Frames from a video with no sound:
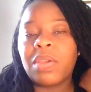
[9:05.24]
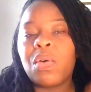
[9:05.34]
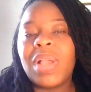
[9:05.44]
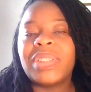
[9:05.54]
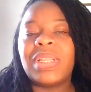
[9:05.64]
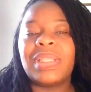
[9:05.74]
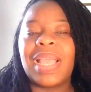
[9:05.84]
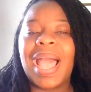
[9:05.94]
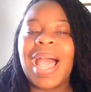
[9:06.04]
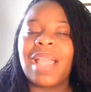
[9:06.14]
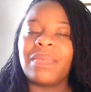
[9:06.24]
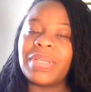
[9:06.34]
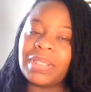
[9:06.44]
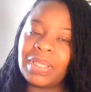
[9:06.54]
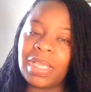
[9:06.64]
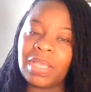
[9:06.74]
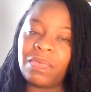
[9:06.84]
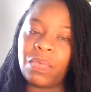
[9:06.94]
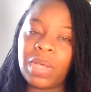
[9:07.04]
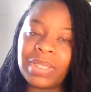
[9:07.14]
question that I received
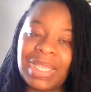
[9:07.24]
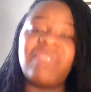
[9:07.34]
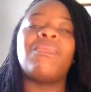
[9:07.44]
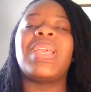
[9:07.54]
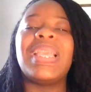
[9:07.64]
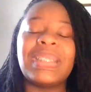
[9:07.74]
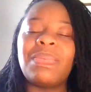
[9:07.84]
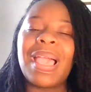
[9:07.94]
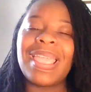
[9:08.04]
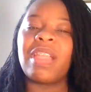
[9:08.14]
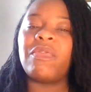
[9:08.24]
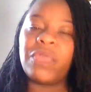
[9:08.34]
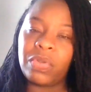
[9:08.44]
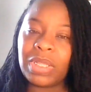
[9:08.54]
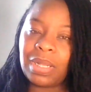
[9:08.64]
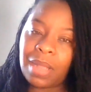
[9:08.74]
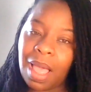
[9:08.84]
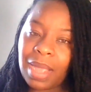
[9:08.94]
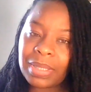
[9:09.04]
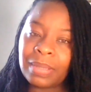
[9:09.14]
was, is my hair fully
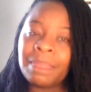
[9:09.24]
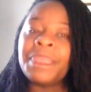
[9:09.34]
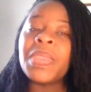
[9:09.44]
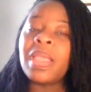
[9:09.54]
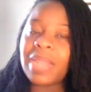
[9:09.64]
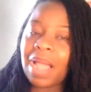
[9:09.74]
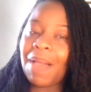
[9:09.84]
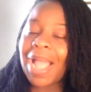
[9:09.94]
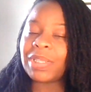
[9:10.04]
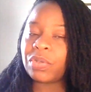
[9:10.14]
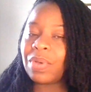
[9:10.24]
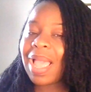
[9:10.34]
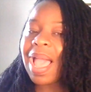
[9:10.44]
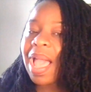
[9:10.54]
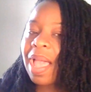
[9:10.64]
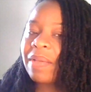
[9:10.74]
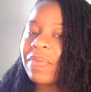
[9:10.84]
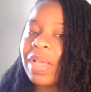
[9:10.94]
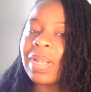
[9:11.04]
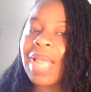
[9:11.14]
locked? Now, I do have
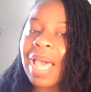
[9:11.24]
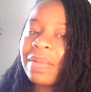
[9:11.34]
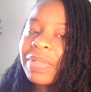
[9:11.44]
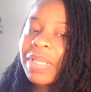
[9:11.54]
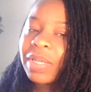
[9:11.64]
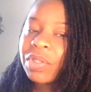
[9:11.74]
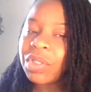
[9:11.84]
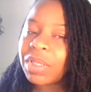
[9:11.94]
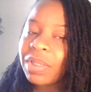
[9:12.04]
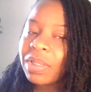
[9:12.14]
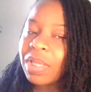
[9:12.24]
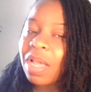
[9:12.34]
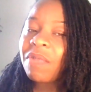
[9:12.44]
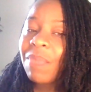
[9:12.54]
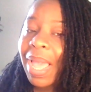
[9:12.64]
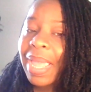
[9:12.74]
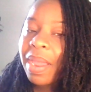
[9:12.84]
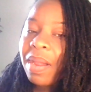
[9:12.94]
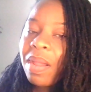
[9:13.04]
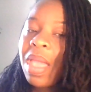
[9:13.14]
a lot of sections of my
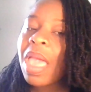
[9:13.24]
hair